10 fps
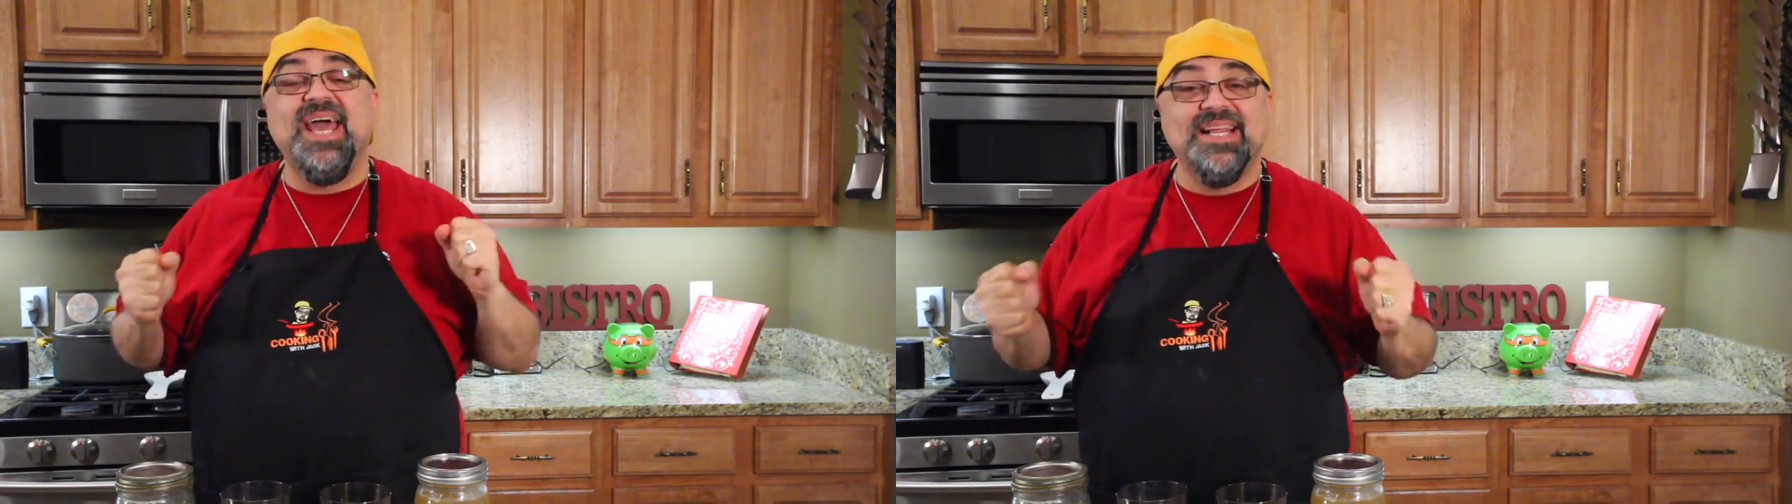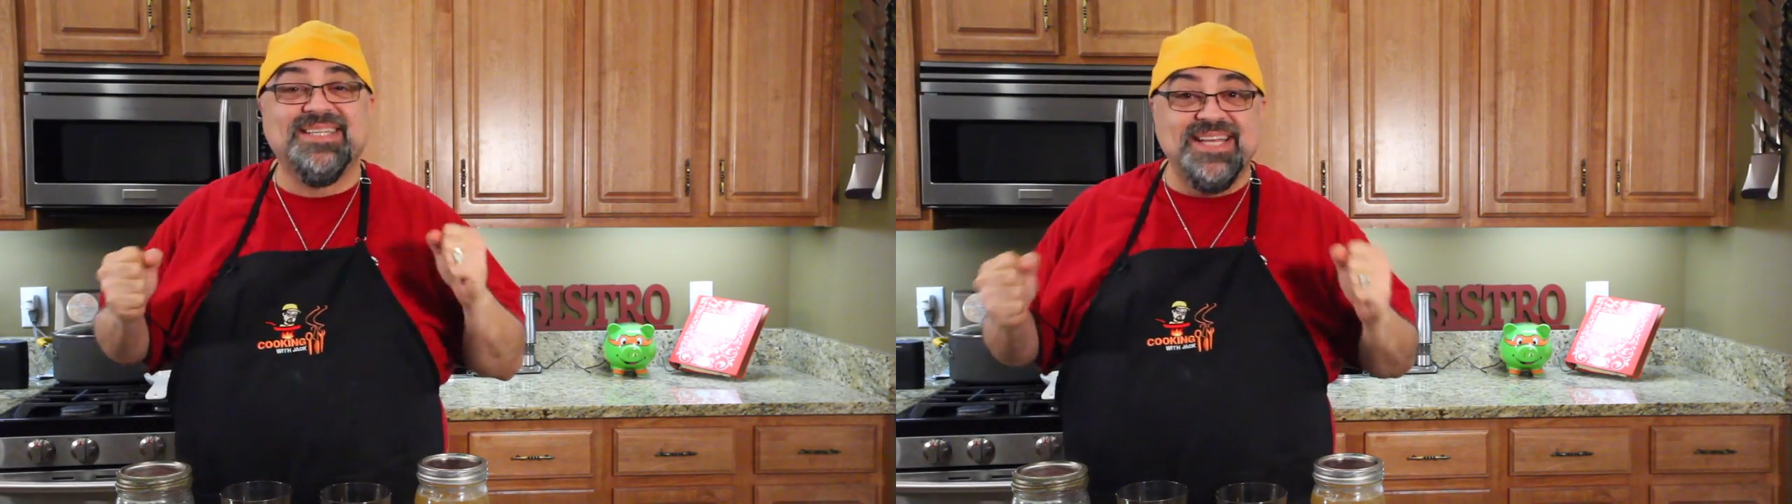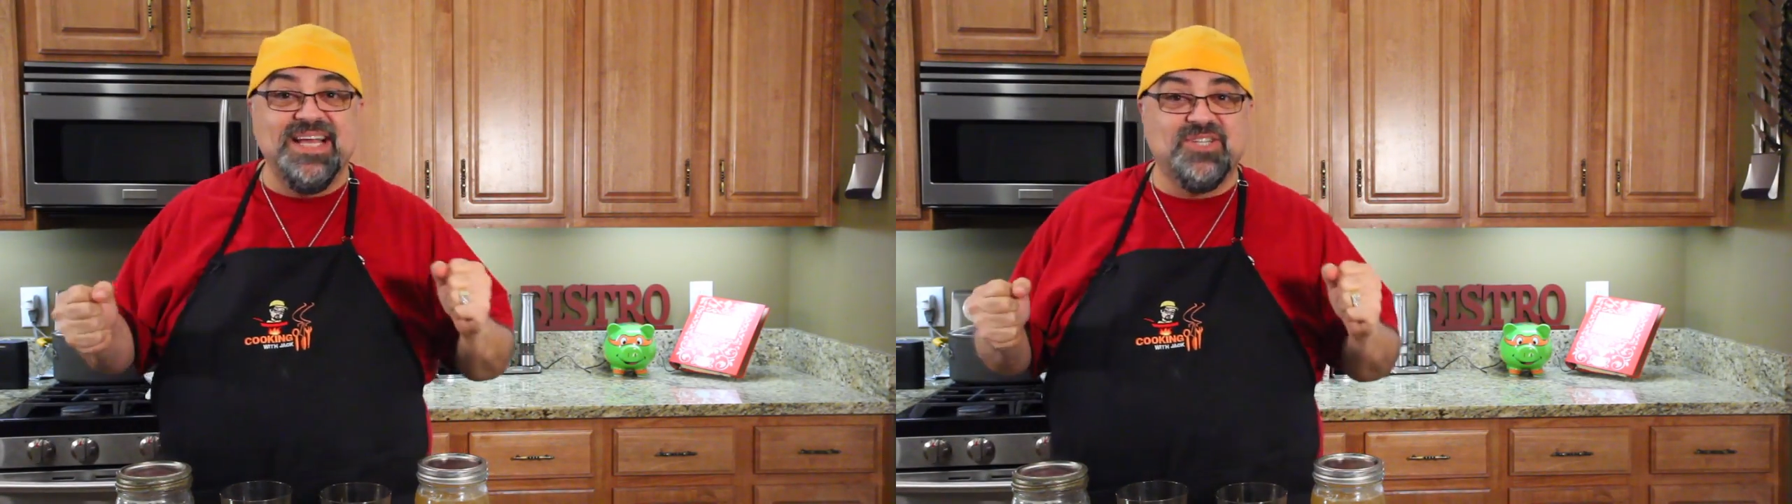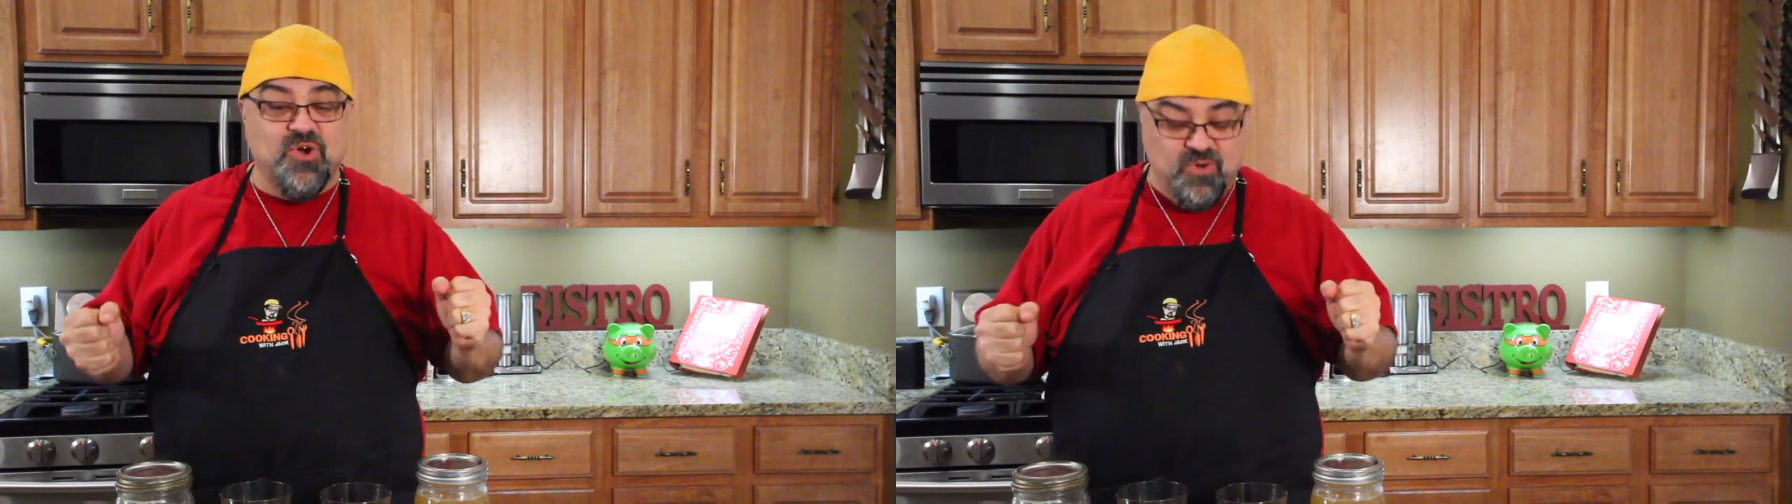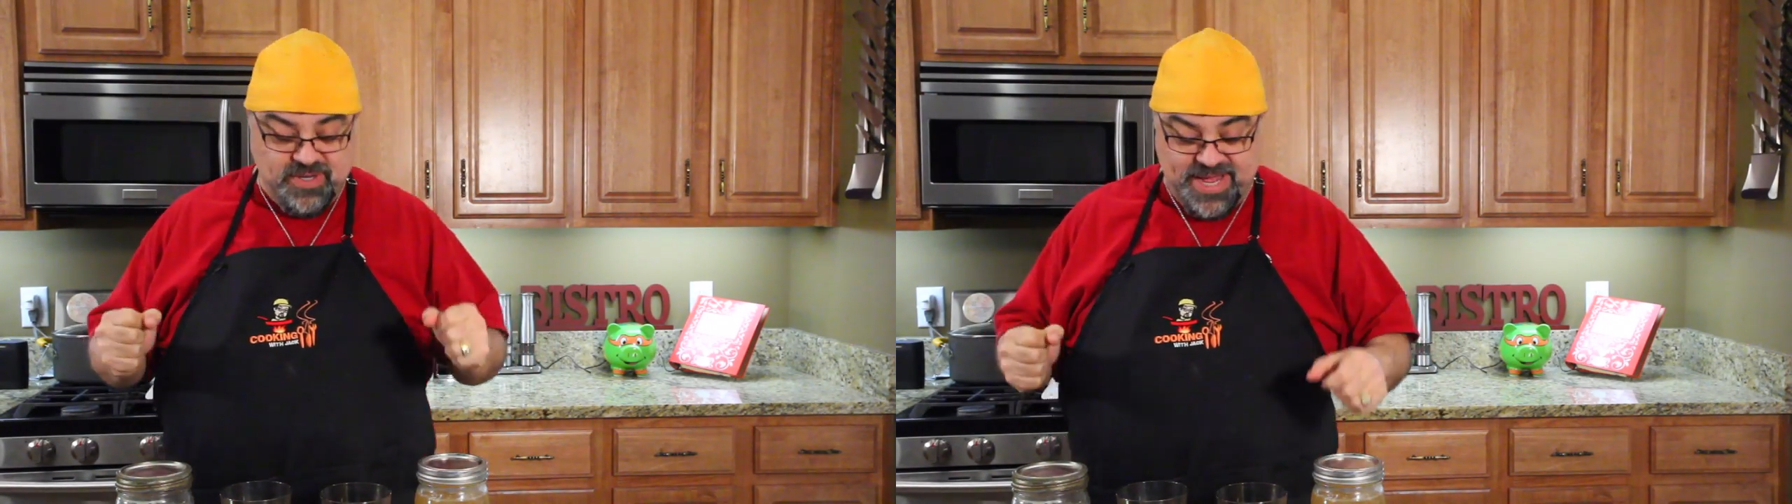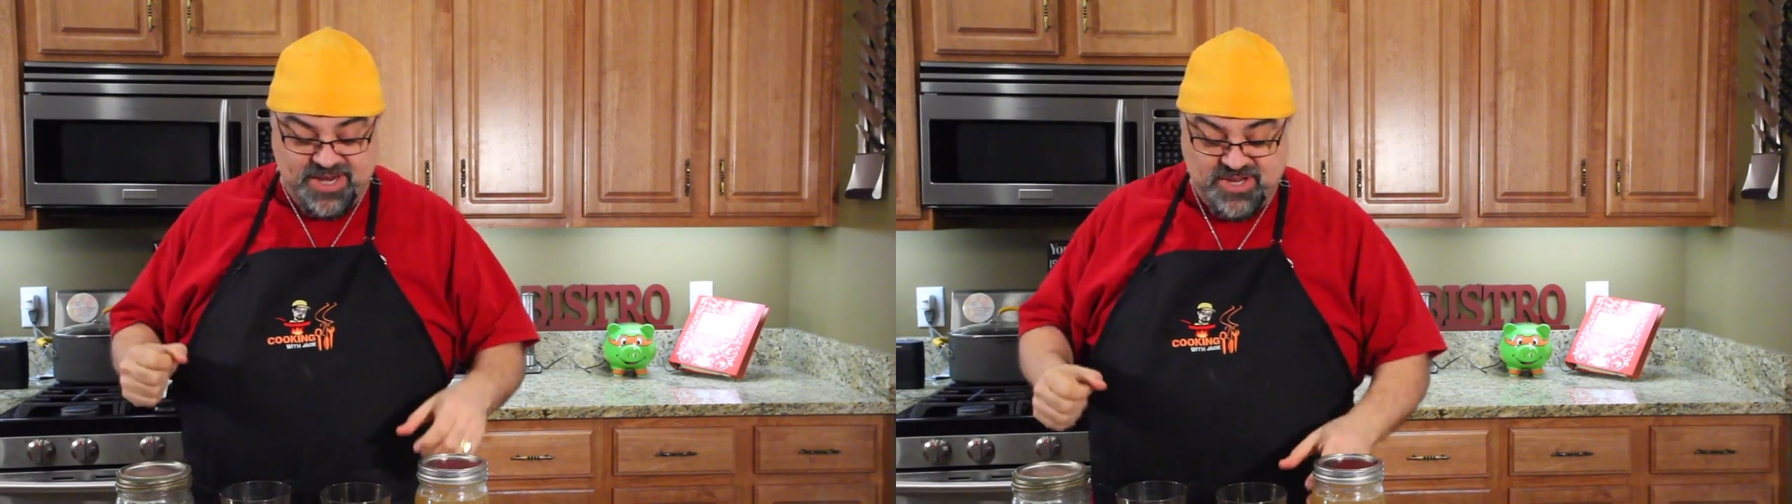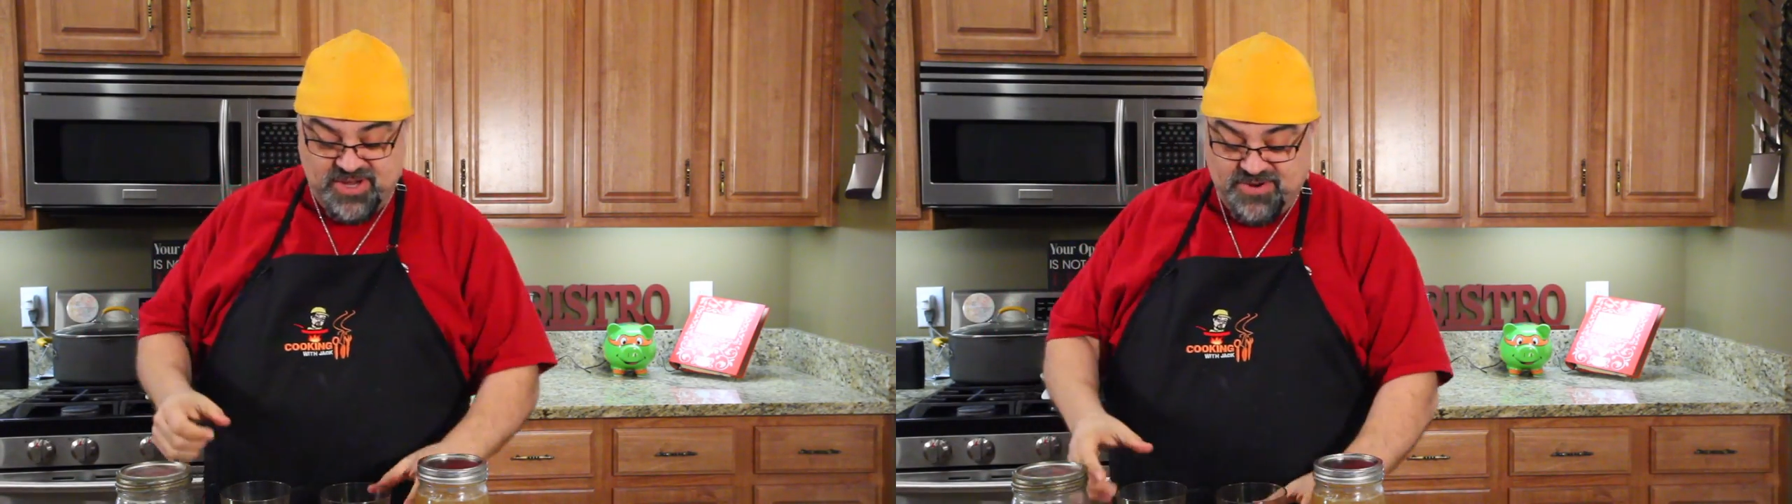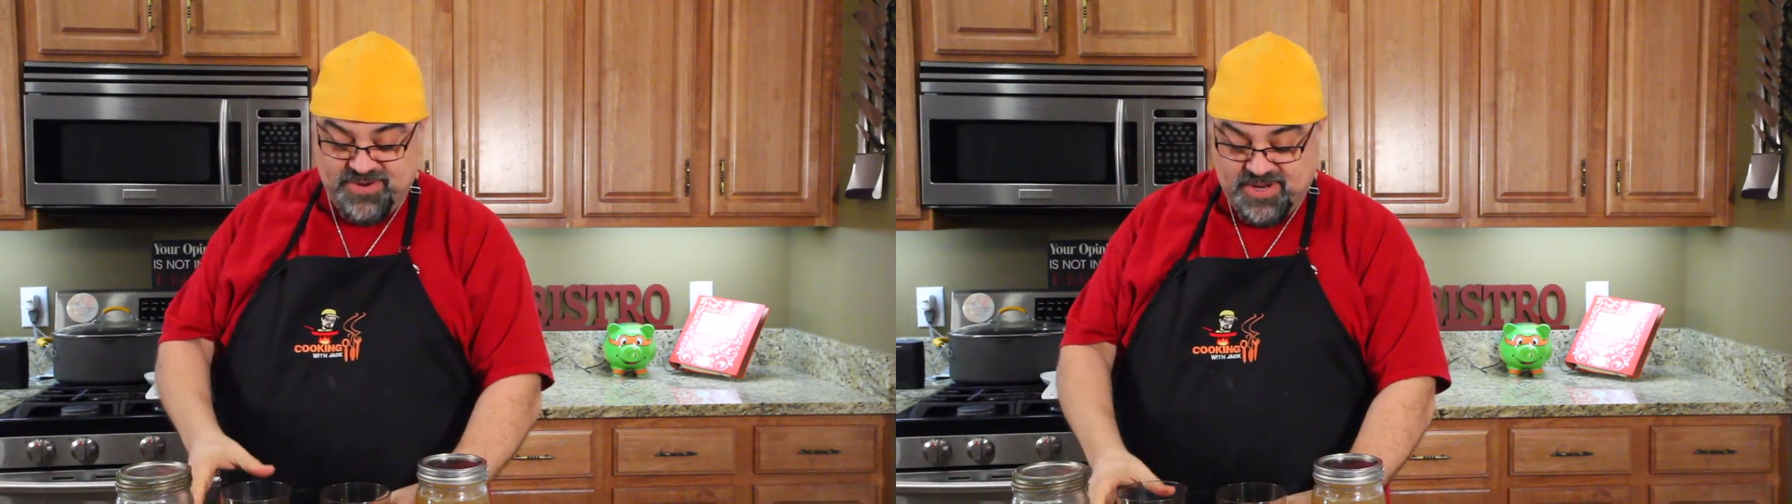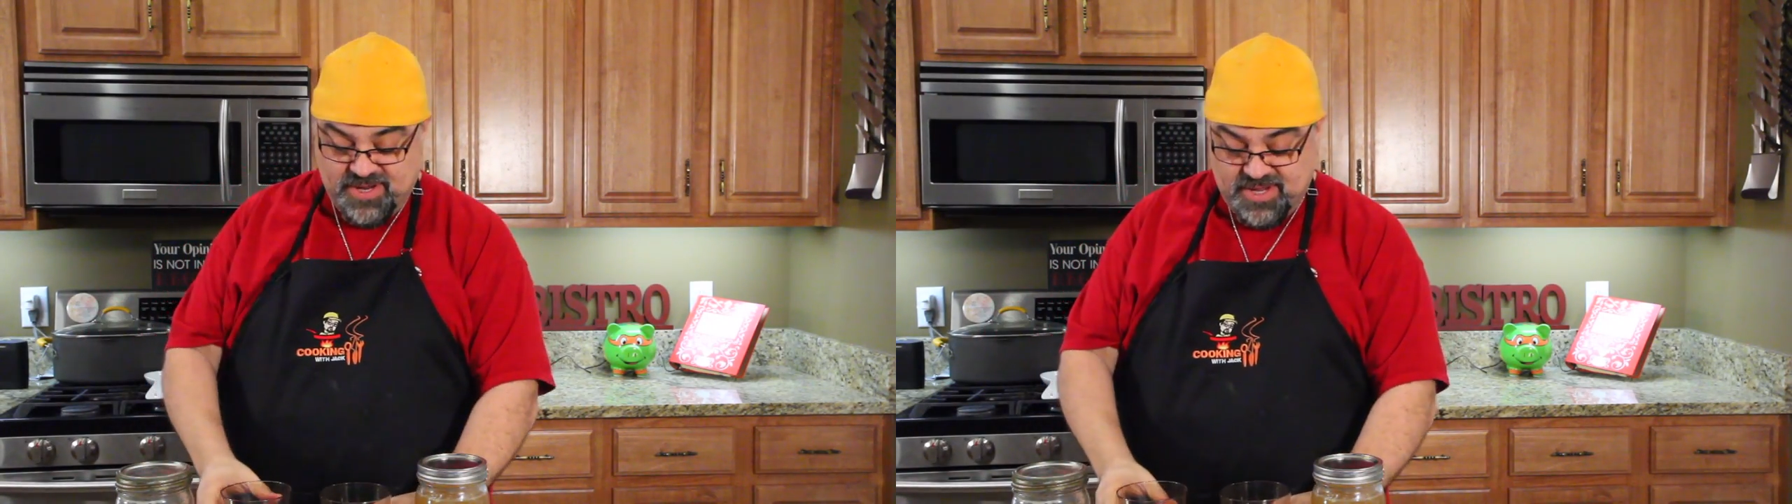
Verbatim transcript: And it's a nice cold day too,